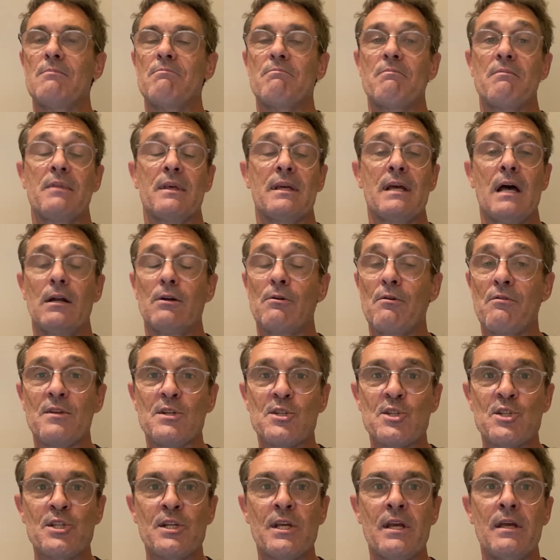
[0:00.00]
the colour of their
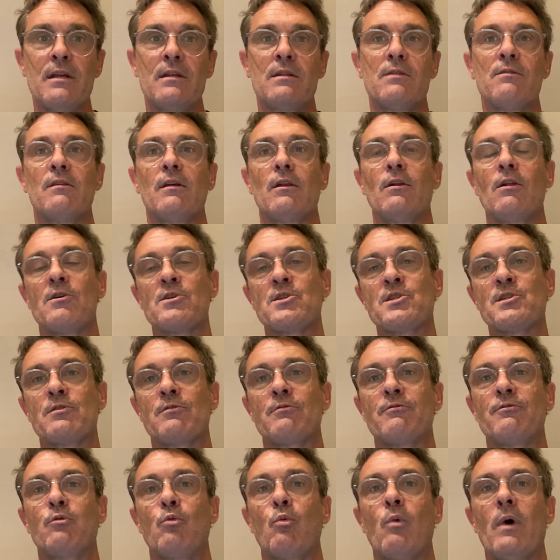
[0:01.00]
skin, the loss
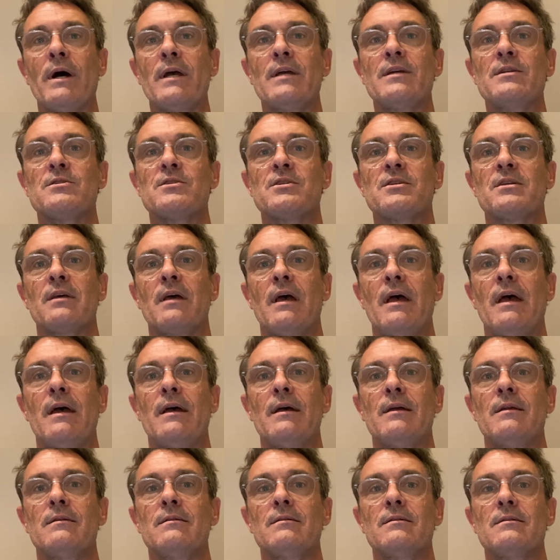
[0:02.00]
of weight,
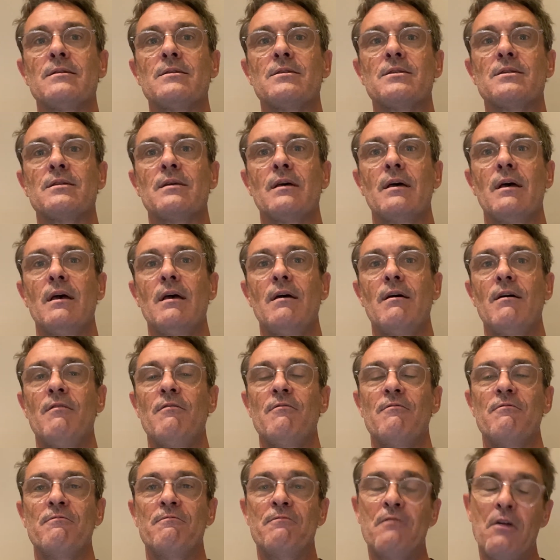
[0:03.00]
and
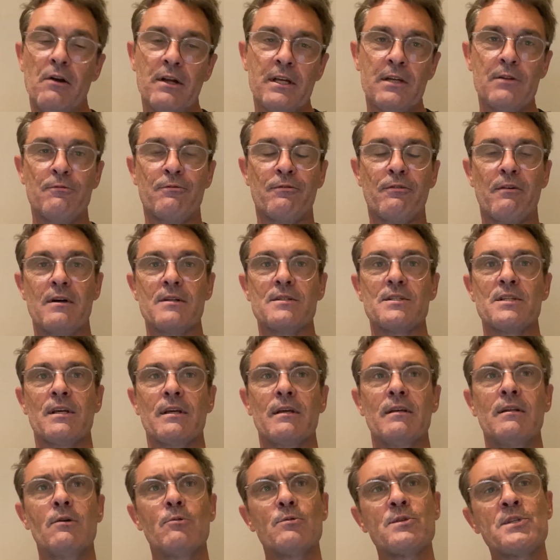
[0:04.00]
very
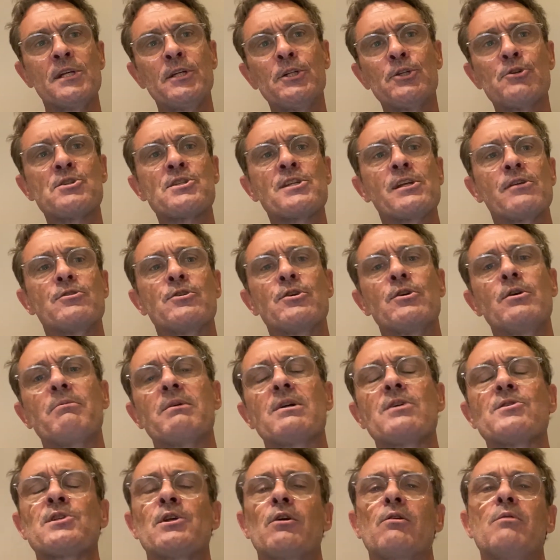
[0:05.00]
confronting. And it was interesting too,
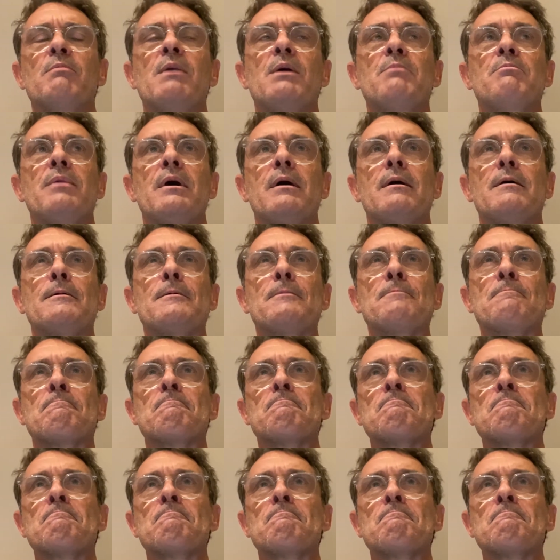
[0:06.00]
because I remember